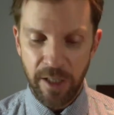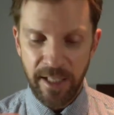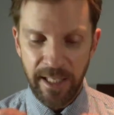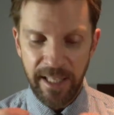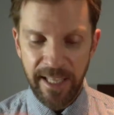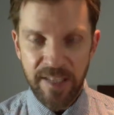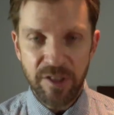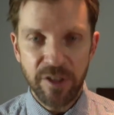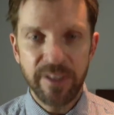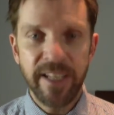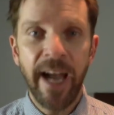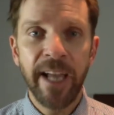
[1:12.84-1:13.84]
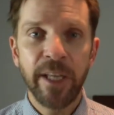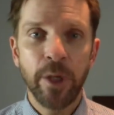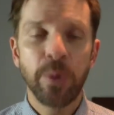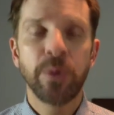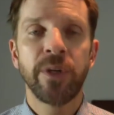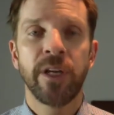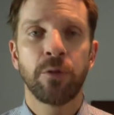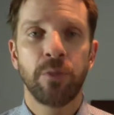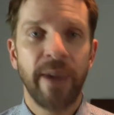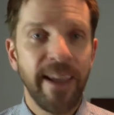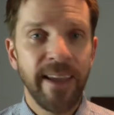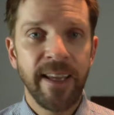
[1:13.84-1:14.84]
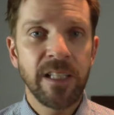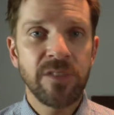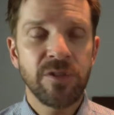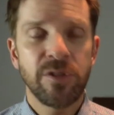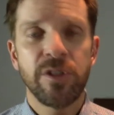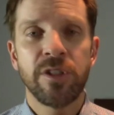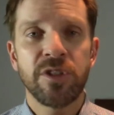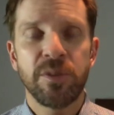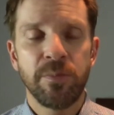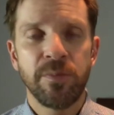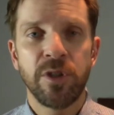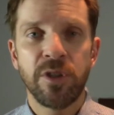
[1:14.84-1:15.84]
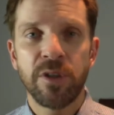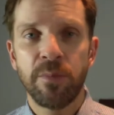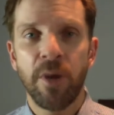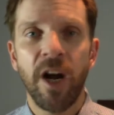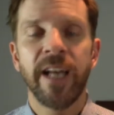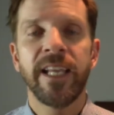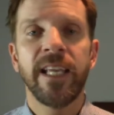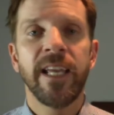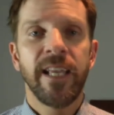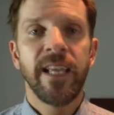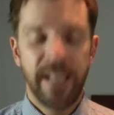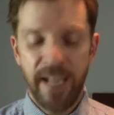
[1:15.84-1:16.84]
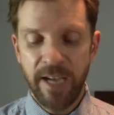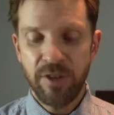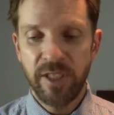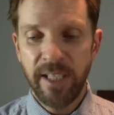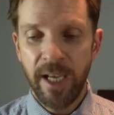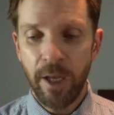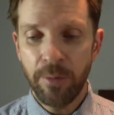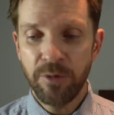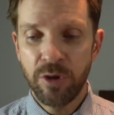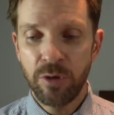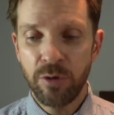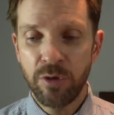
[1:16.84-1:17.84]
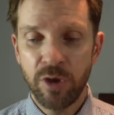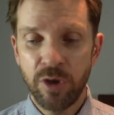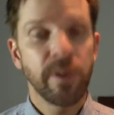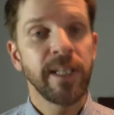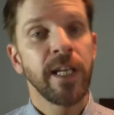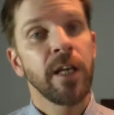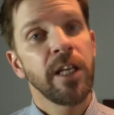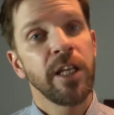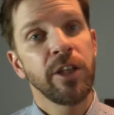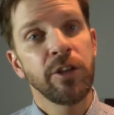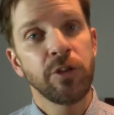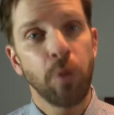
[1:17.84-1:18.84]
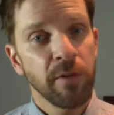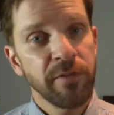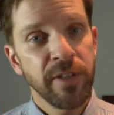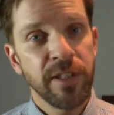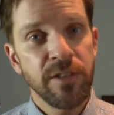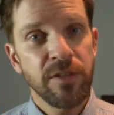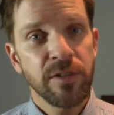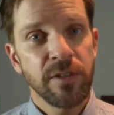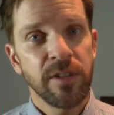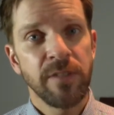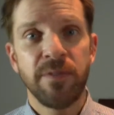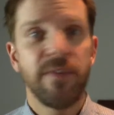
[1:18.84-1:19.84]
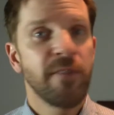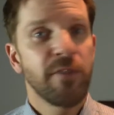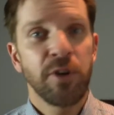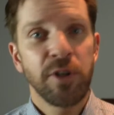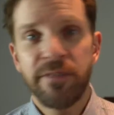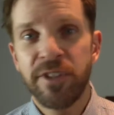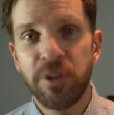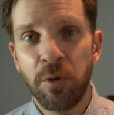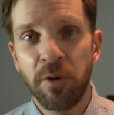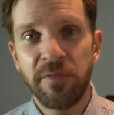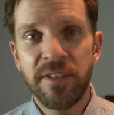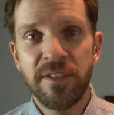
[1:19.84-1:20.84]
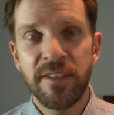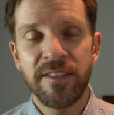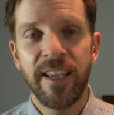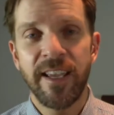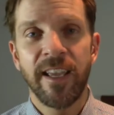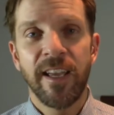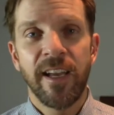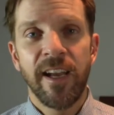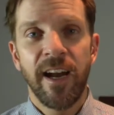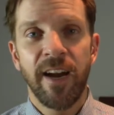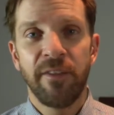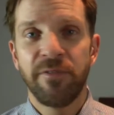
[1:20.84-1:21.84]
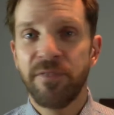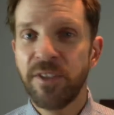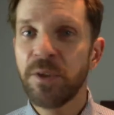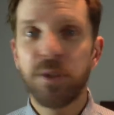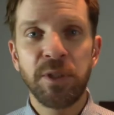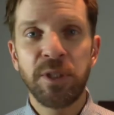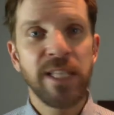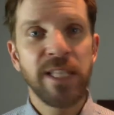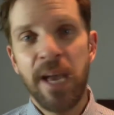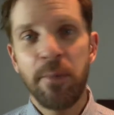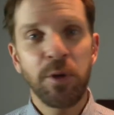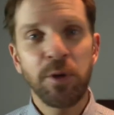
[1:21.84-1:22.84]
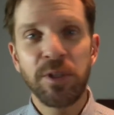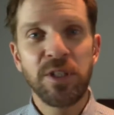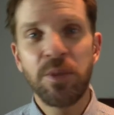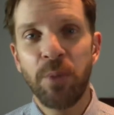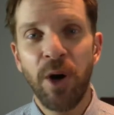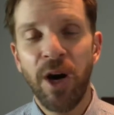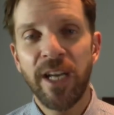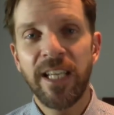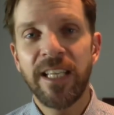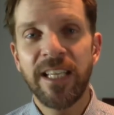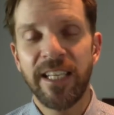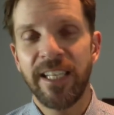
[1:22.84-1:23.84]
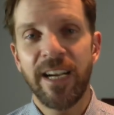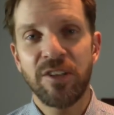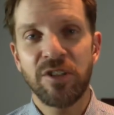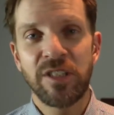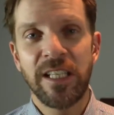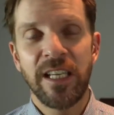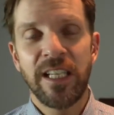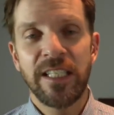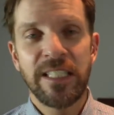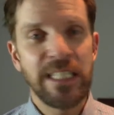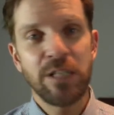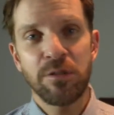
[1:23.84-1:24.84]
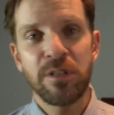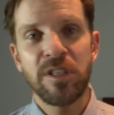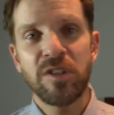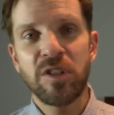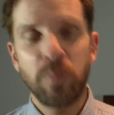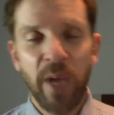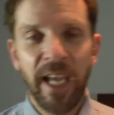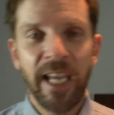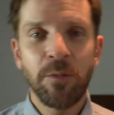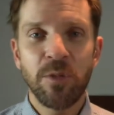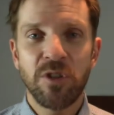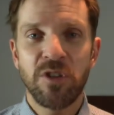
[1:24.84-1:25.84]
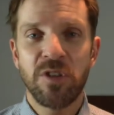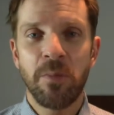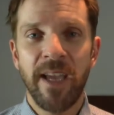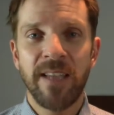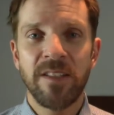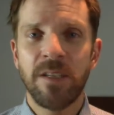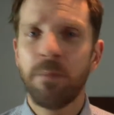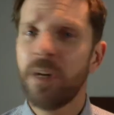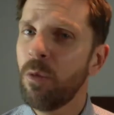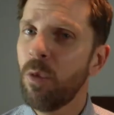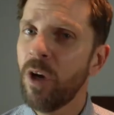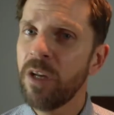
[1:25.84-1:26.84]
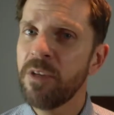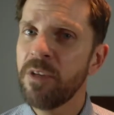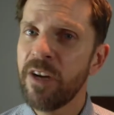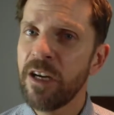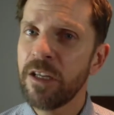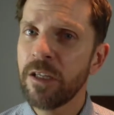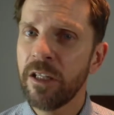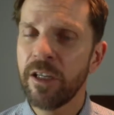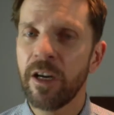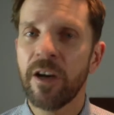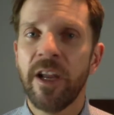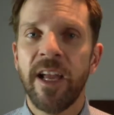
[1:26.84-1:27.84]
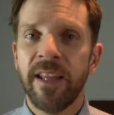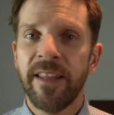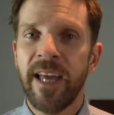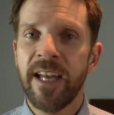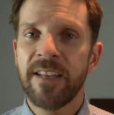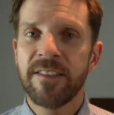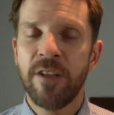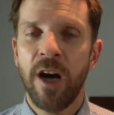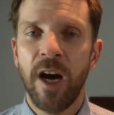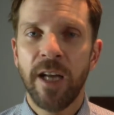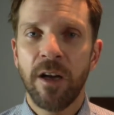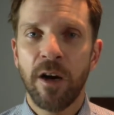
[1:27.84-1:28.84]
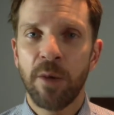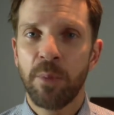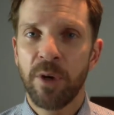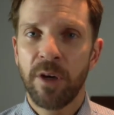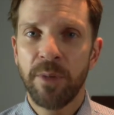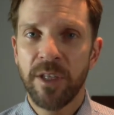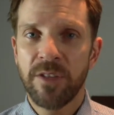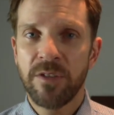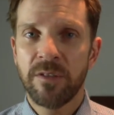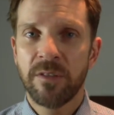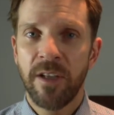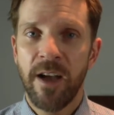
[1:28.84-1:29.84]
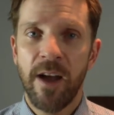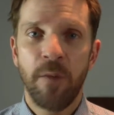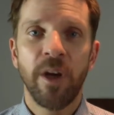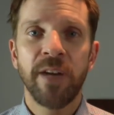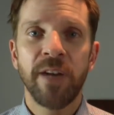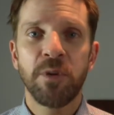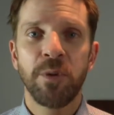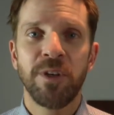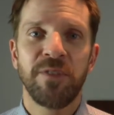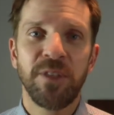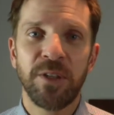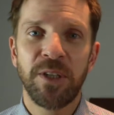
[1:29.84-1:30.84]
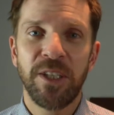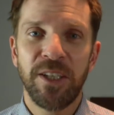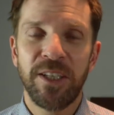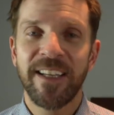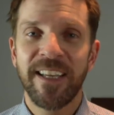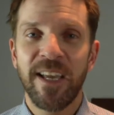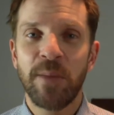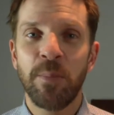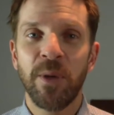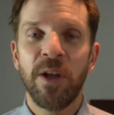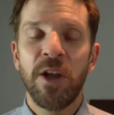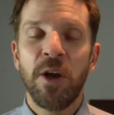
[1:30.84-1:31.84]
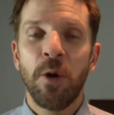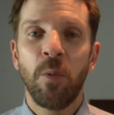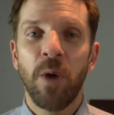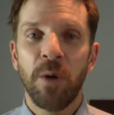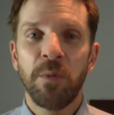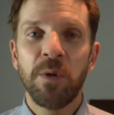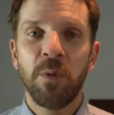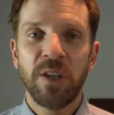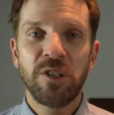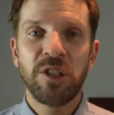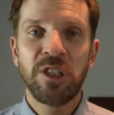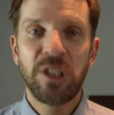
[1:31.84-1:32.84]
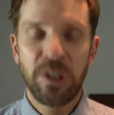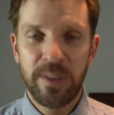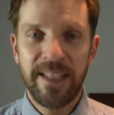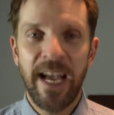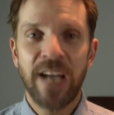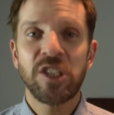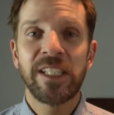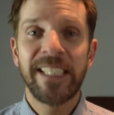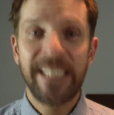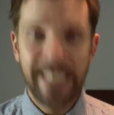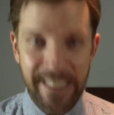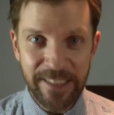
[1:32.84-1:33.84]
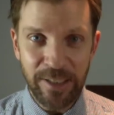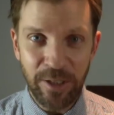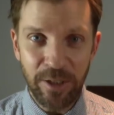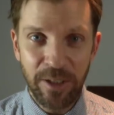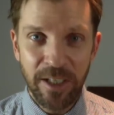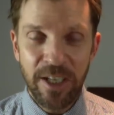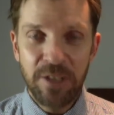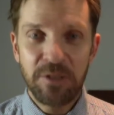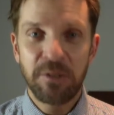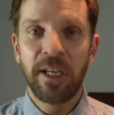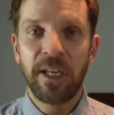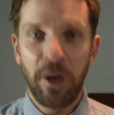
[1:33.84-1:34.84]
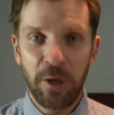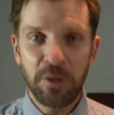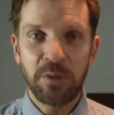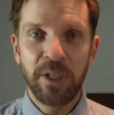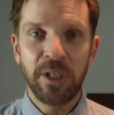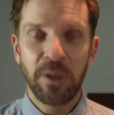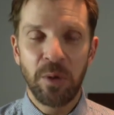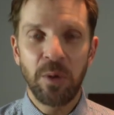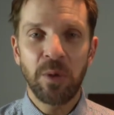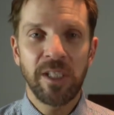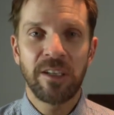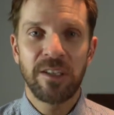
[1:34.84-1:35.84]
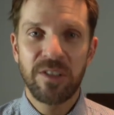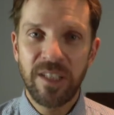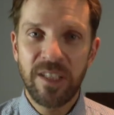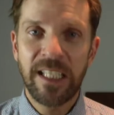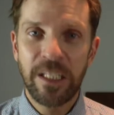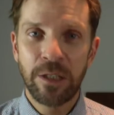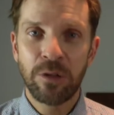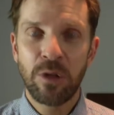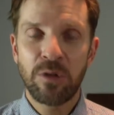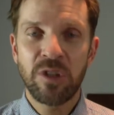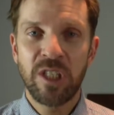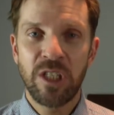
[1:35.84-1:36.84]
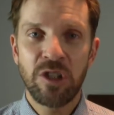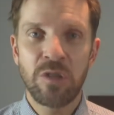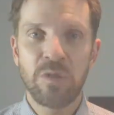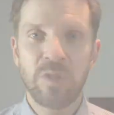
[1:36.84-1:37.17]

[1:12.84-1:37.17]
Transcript: laser diode arrays to your to your body. It actually helps to secrete endorphins. If you've ever heard of endorphins, it's a uh, feel-good chemical in the body, and it actually decreases pain, which is amazing. But I want to be very clear: that is not our purpose. Now, I want everyone to feel good, okay? But what we want you to do is actually heal. So the ultimate goal here is to heal those tissues